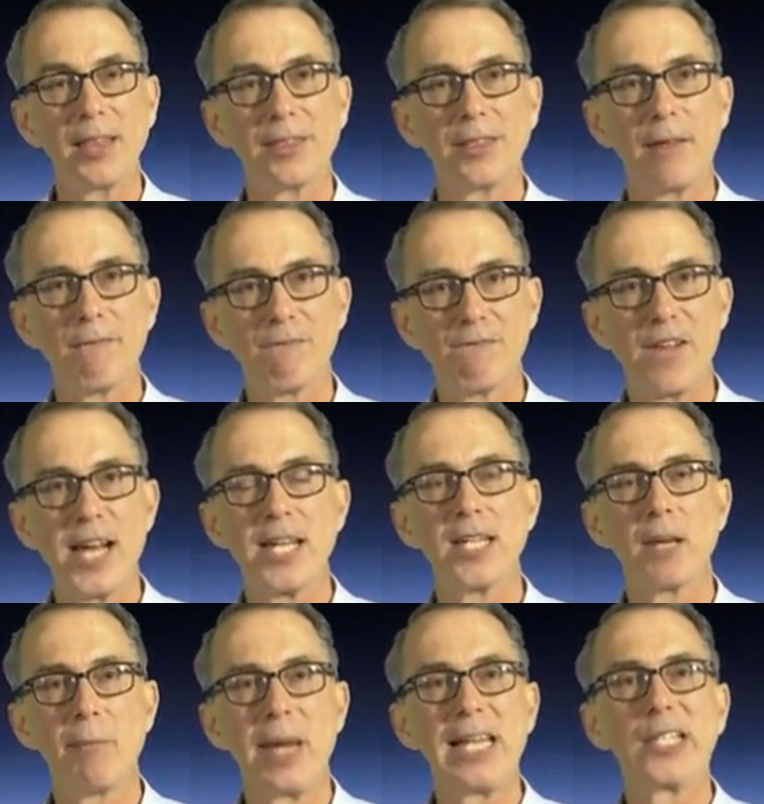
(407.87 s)
the
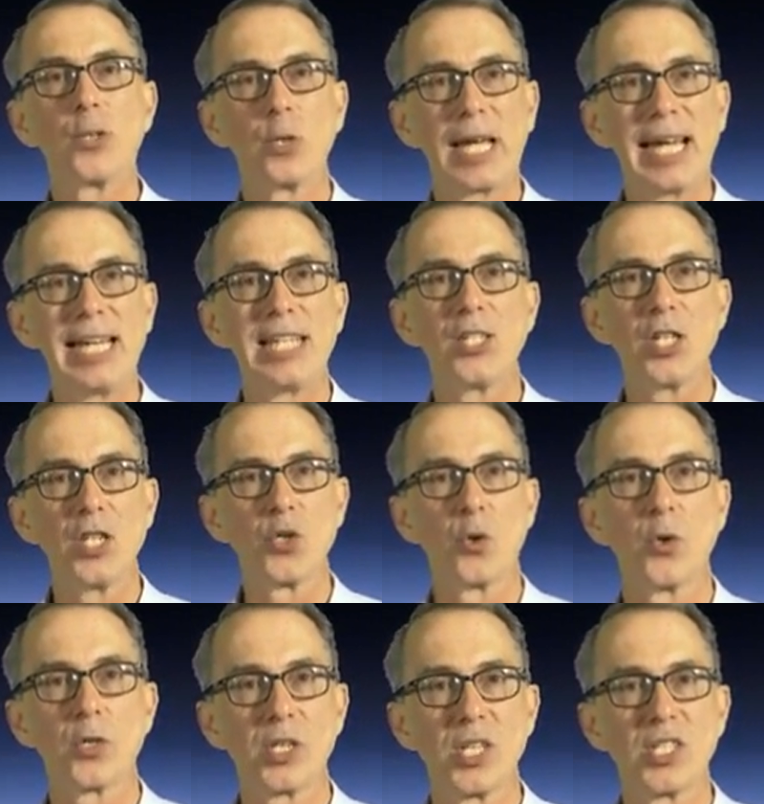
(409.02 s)
fundamental energy
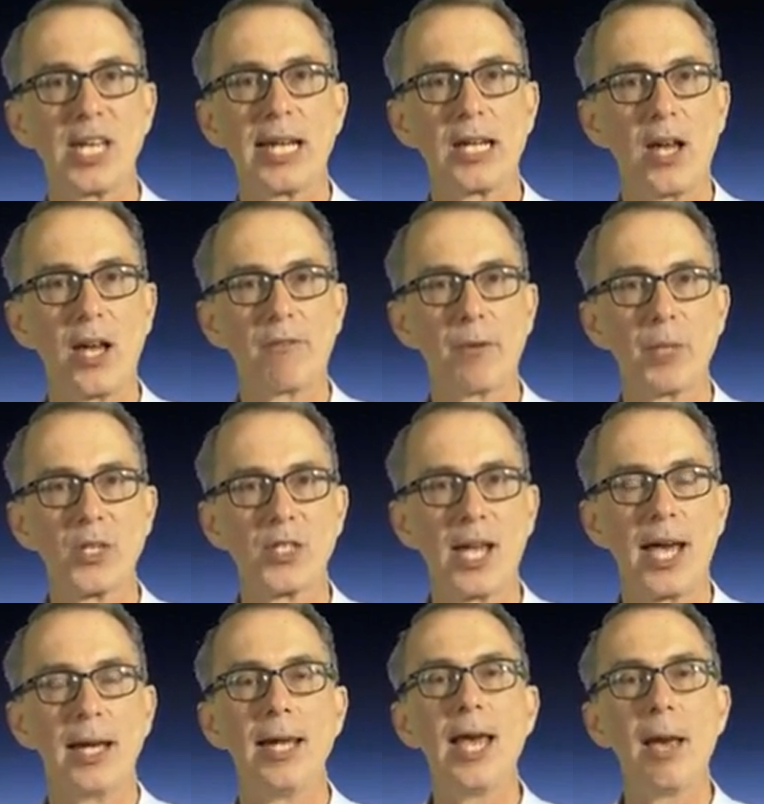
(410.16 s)
source is sunlight from the
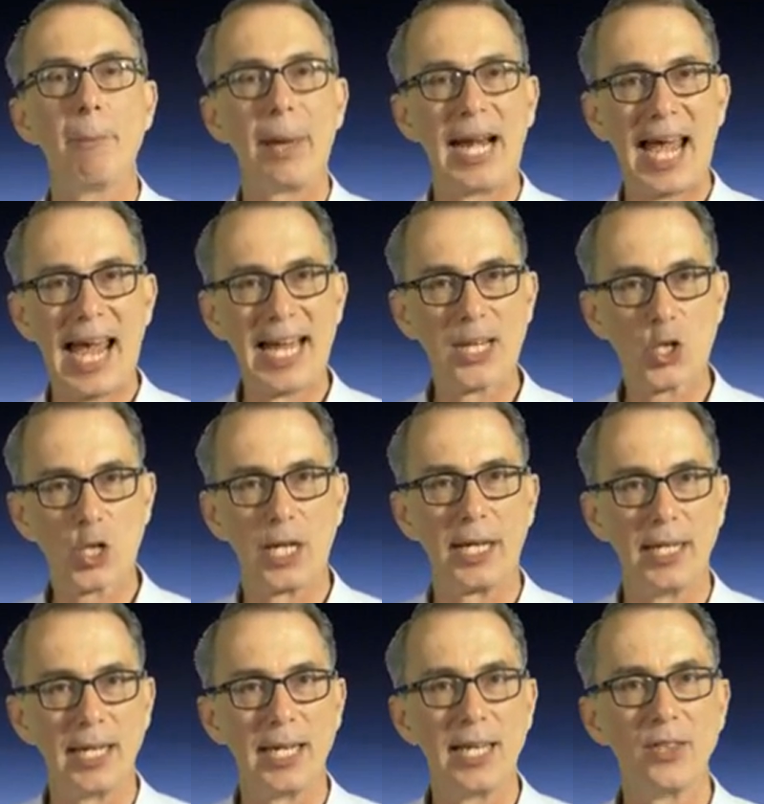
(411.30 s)
sun, but
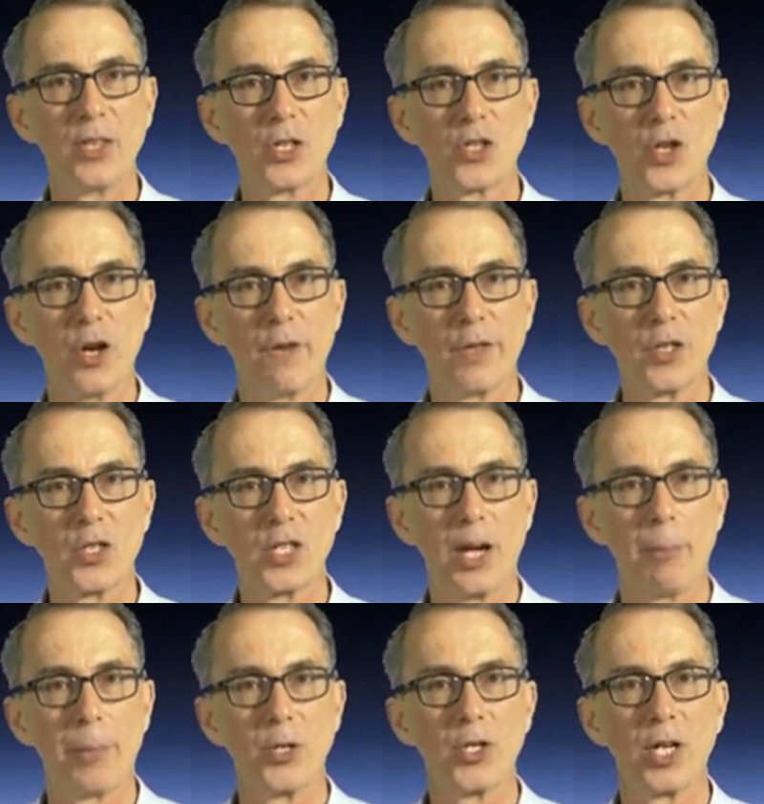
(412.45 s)
actually in the surface
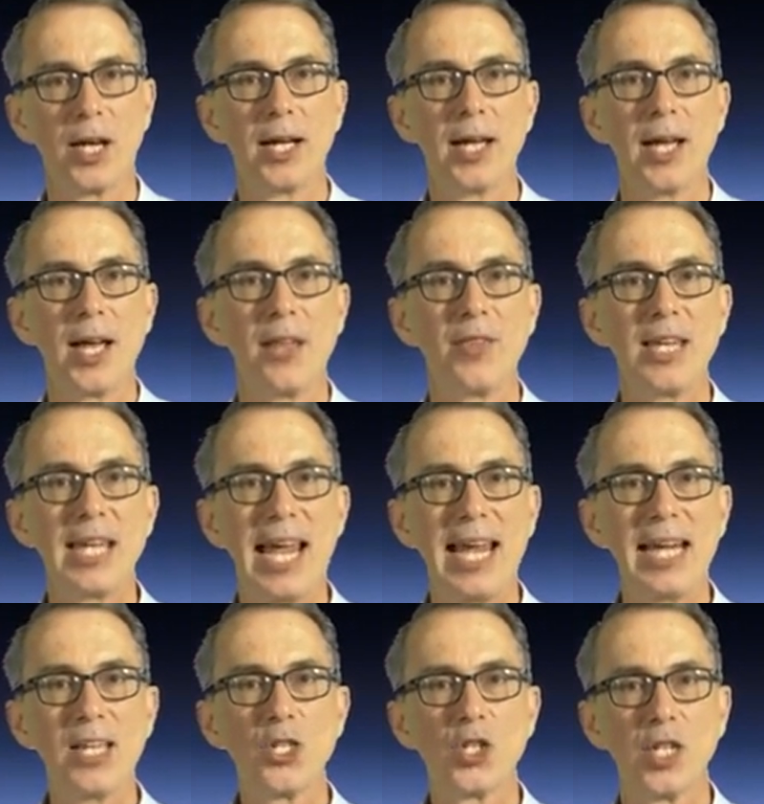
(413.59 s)
temperature, the
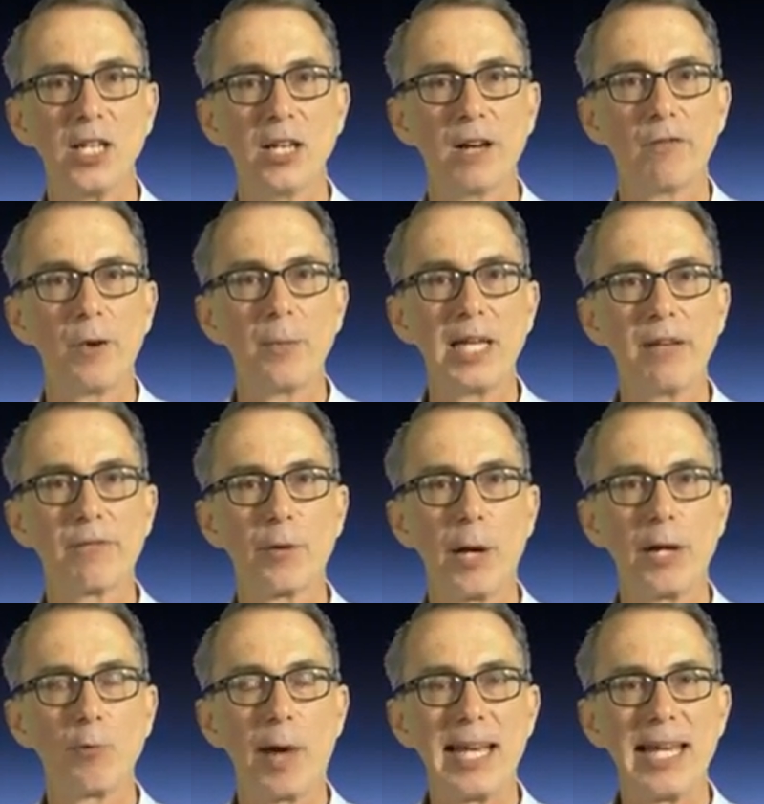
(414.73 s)
energy from the
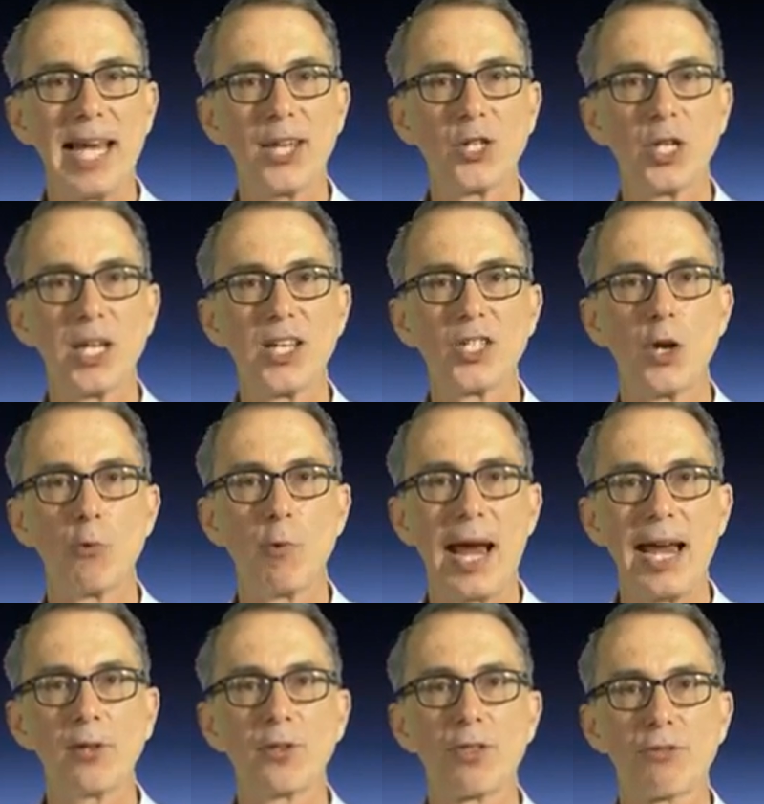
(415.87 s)
infrared radiation is
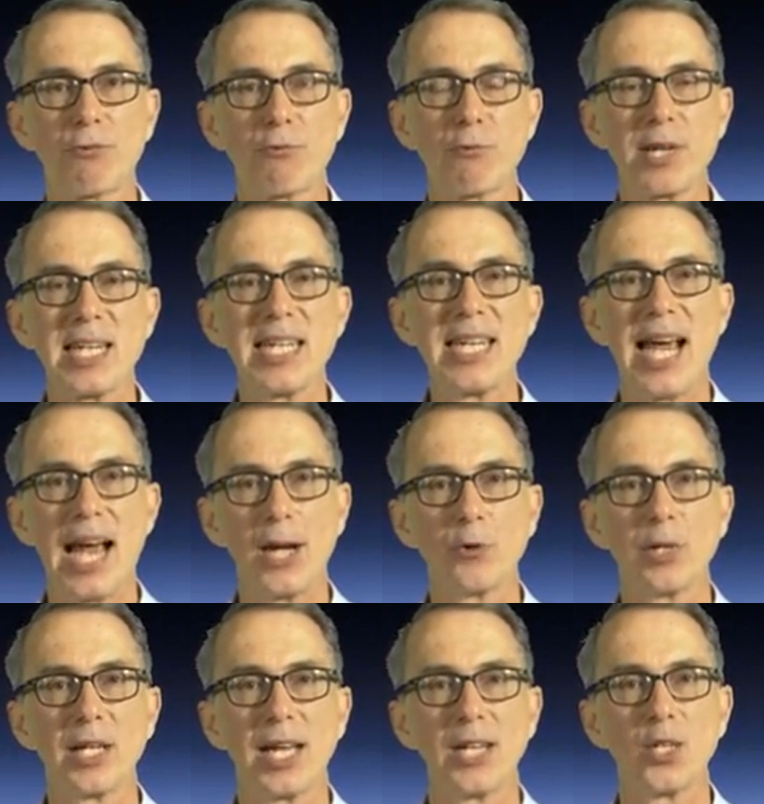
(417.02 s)
around
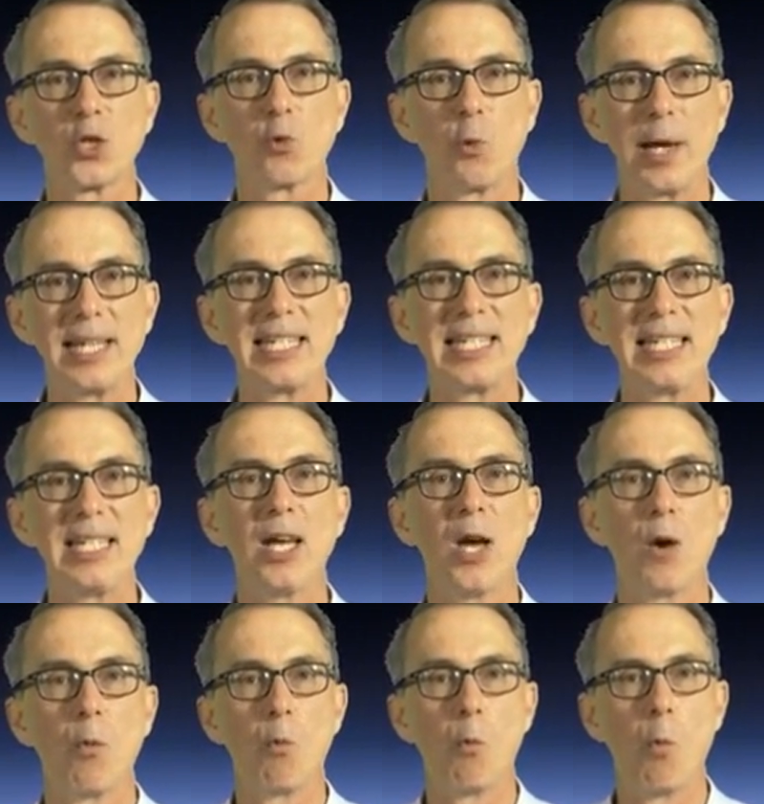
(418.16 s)
320
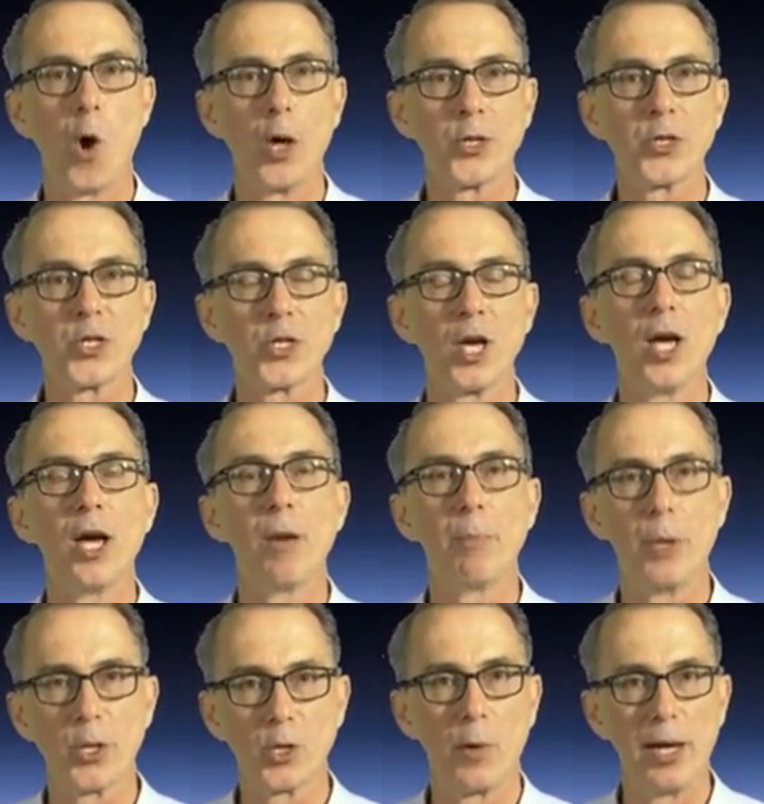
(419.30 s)
watts
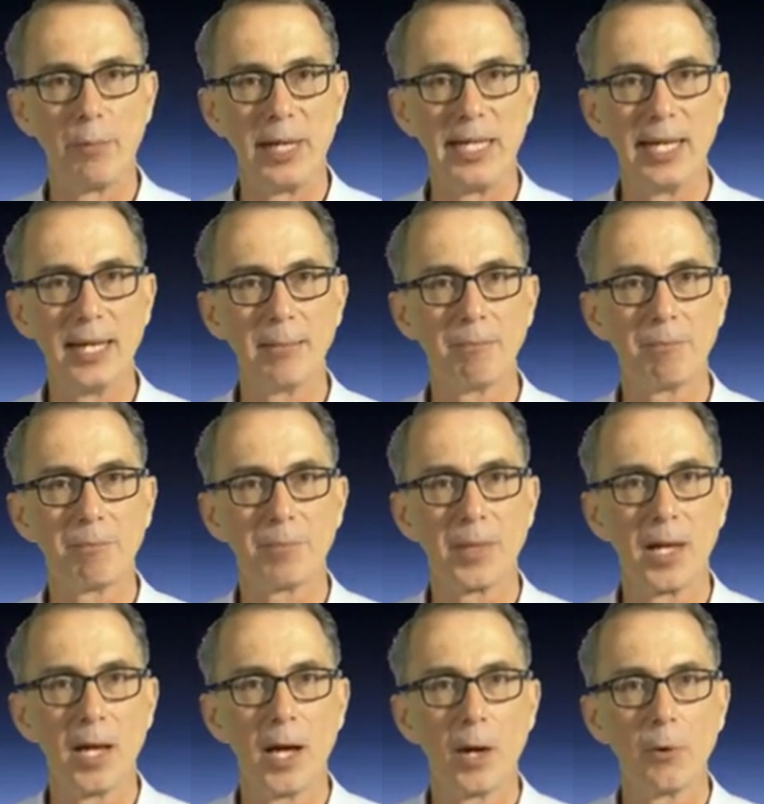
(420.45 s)
per square meter,
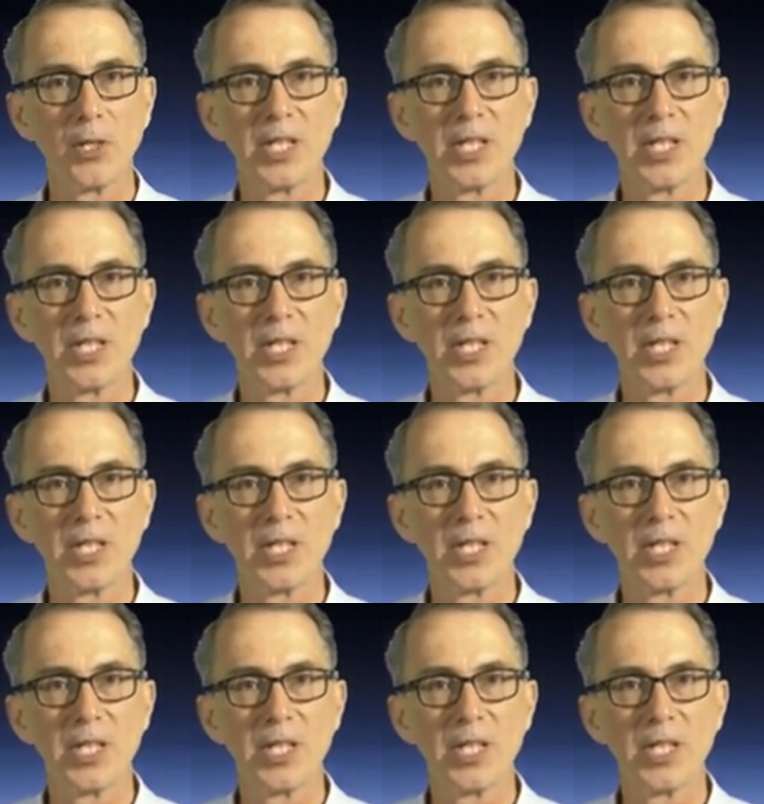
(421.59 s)
whereas